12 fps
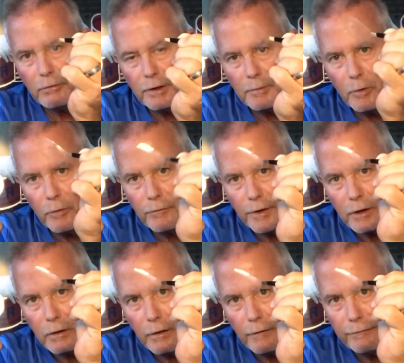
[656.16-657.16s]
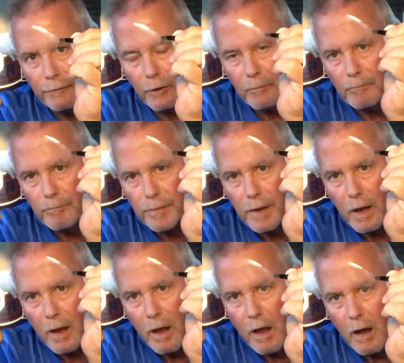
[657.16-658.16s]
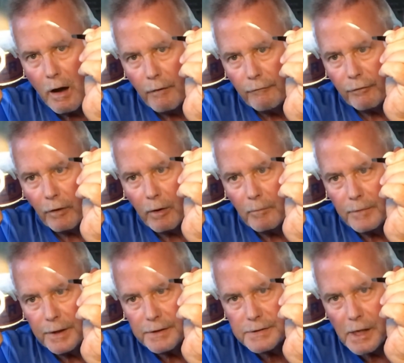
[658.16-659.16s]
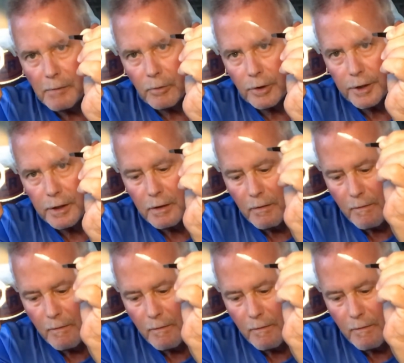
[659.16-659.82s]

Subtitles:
we remove the clear film from the assembly.